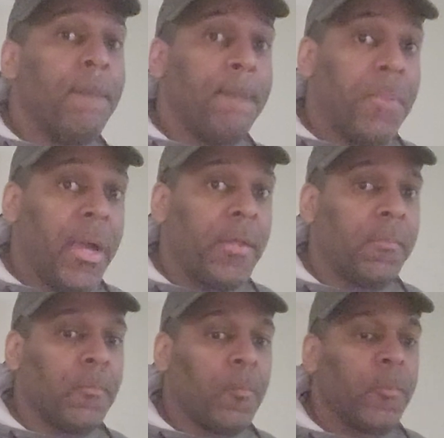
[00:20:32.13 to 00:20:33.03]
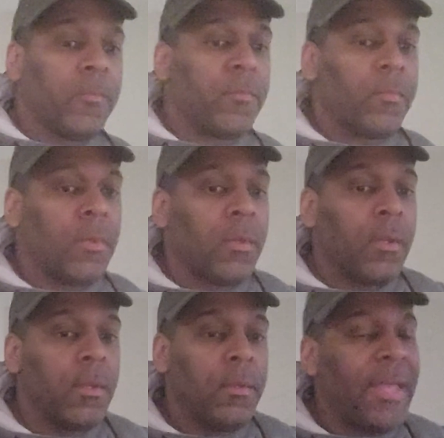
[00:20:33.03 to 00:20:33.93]
But
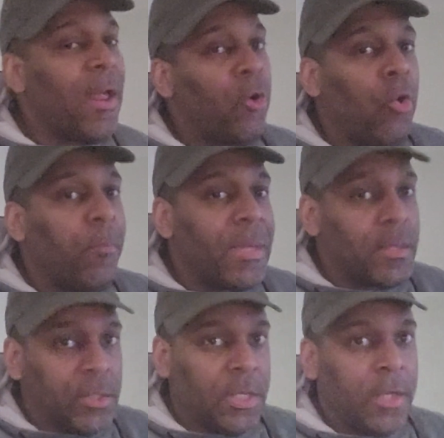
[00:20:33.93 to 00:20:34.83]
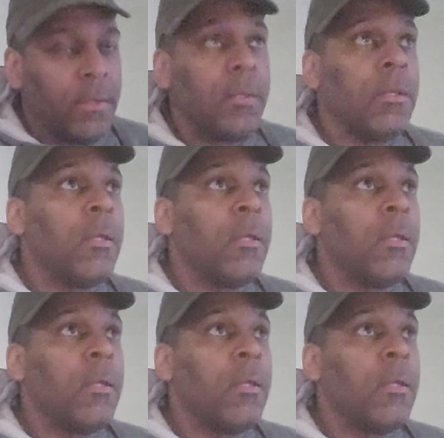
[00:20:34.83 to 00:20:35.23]
that all being said,